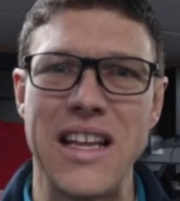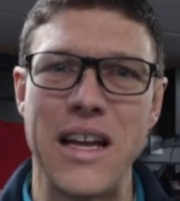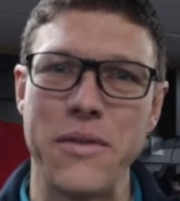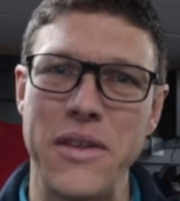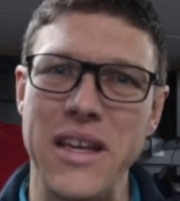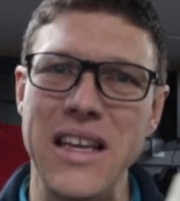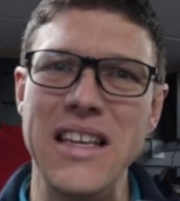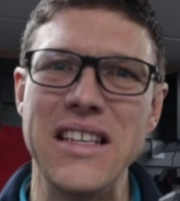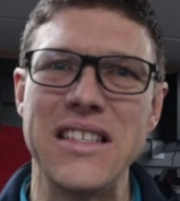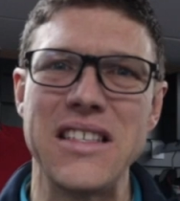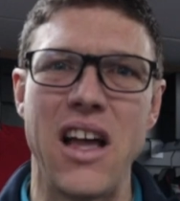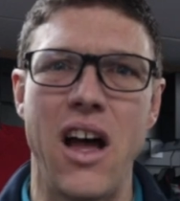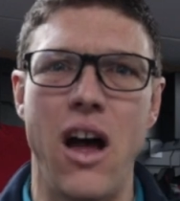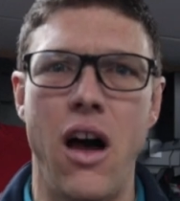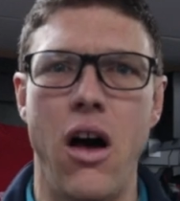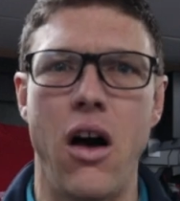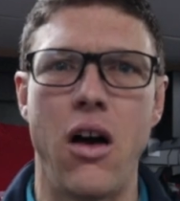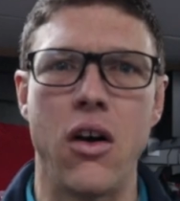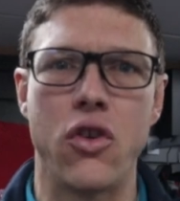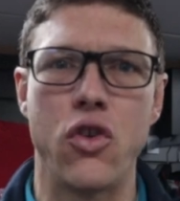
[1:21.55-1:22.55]
Now these
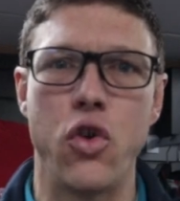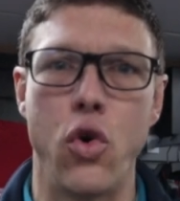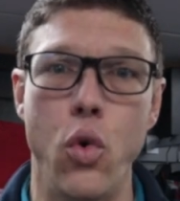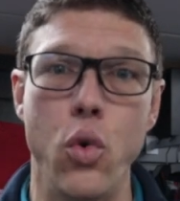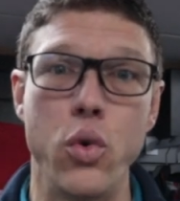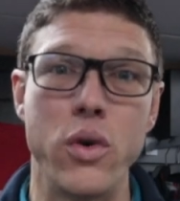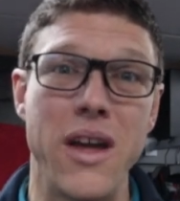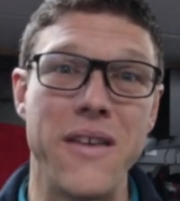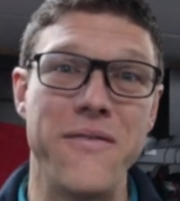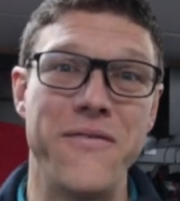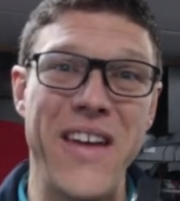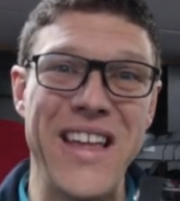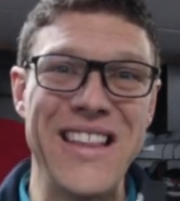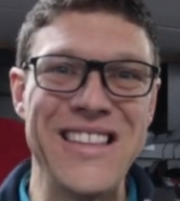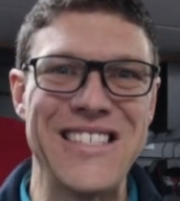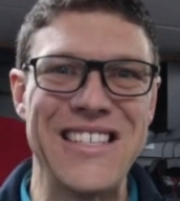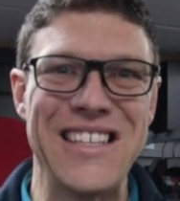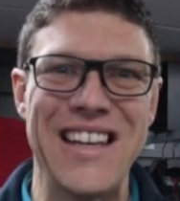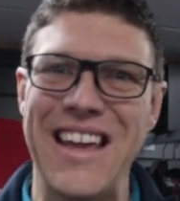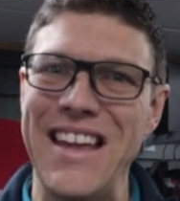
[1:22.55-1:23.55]
are called
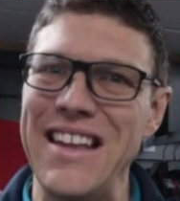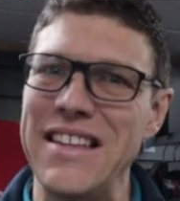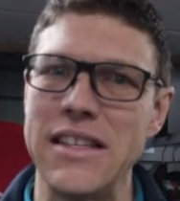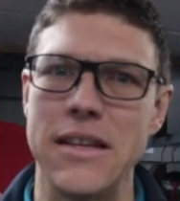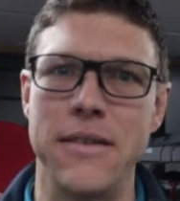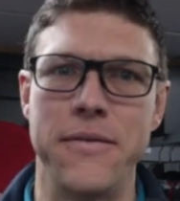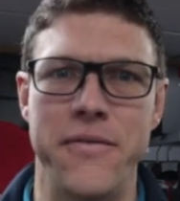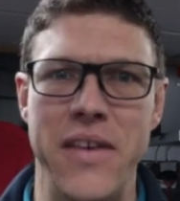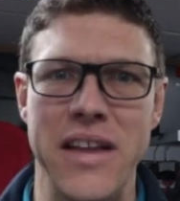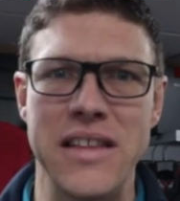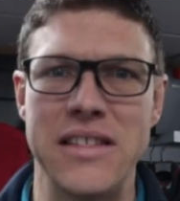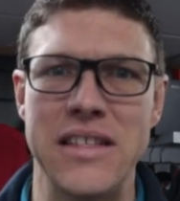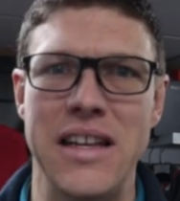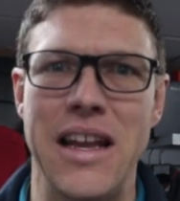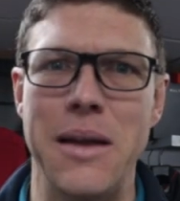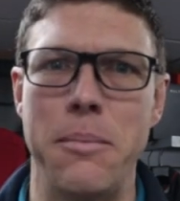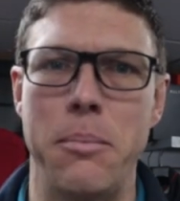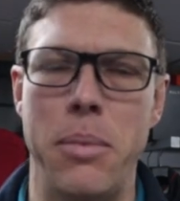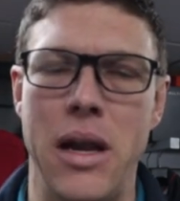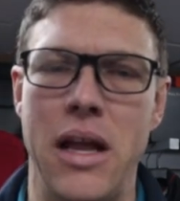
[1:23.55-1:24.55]
Ventilate and
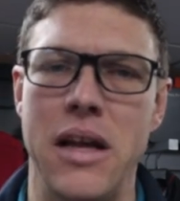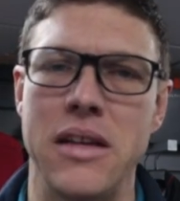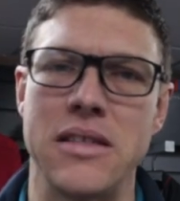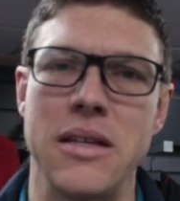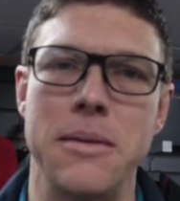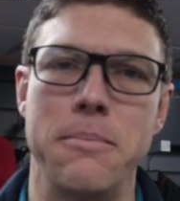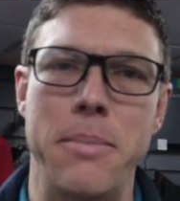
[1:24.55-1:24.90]
Ventilate Plus,